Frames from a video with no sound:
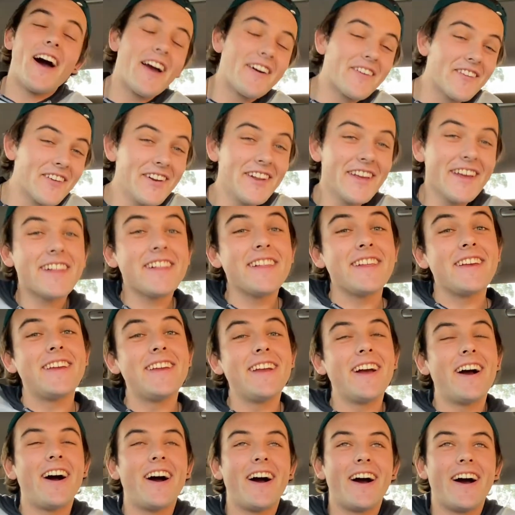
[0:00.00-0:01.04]

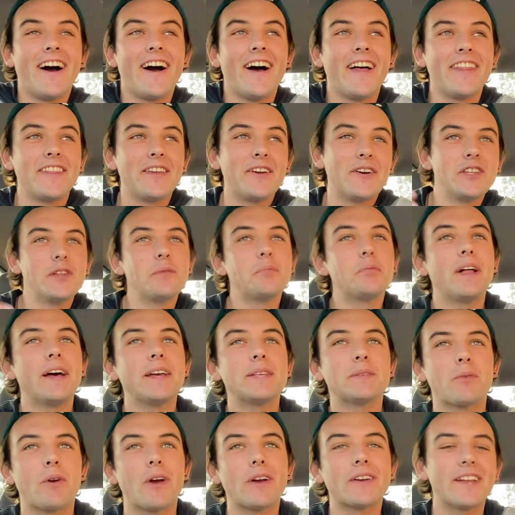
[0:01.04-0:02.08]
Ironically, uh, the only
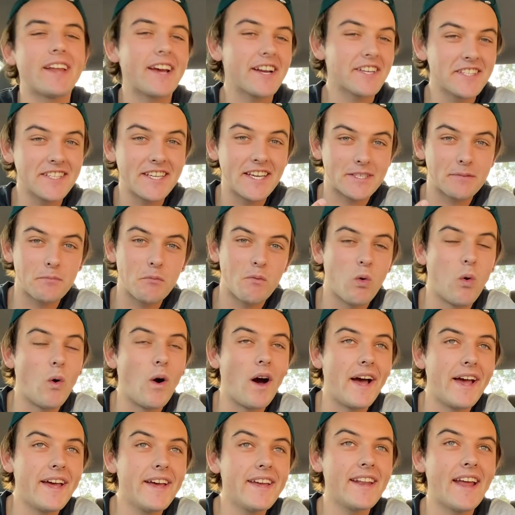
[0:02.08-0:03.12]
place where I could actually get some
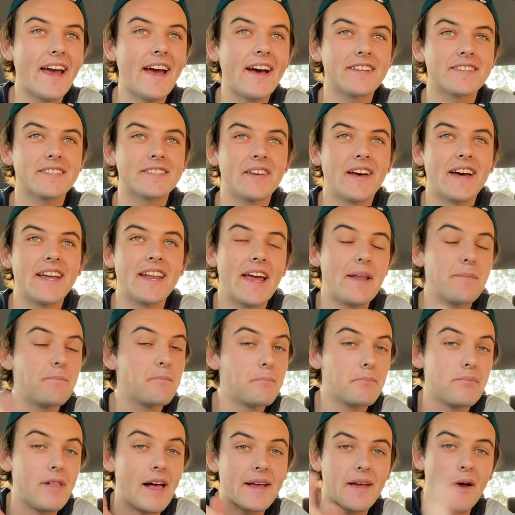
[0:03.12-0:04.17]
quiet outside and
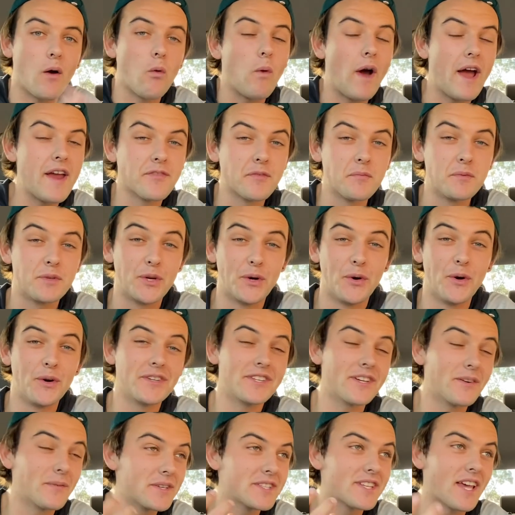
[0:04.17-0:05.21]
like away from
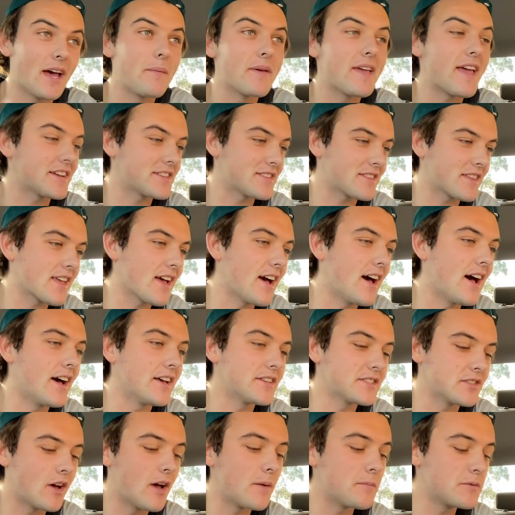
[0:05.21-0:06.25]
Georgia was coming out to the car.
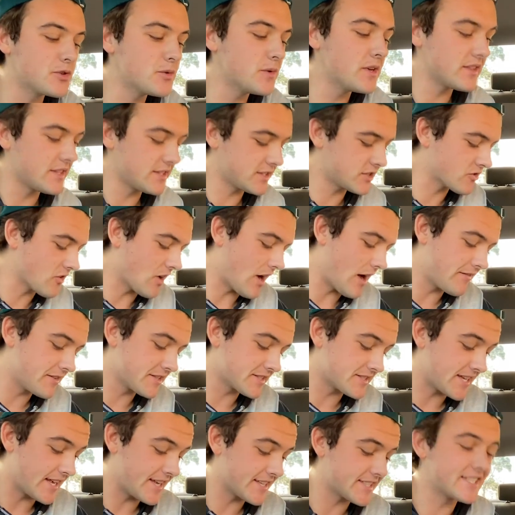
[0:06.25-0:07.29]
So I'm doing this
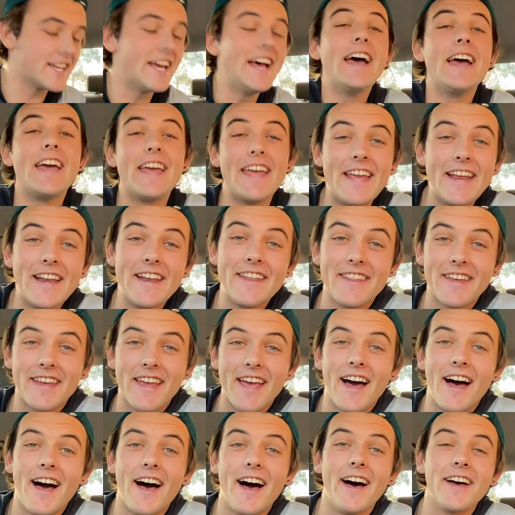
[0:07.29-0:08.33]
driver's test in the
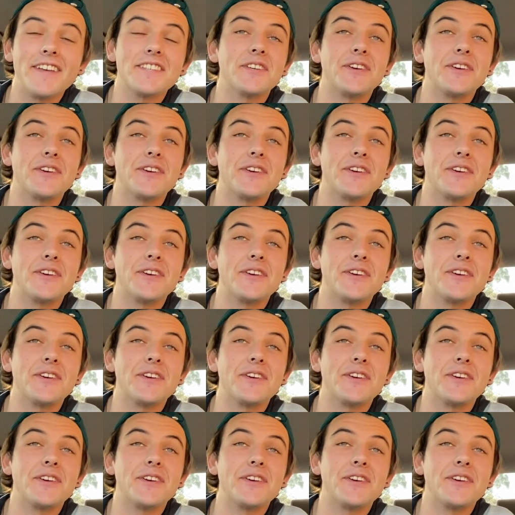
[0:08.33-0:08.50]
car.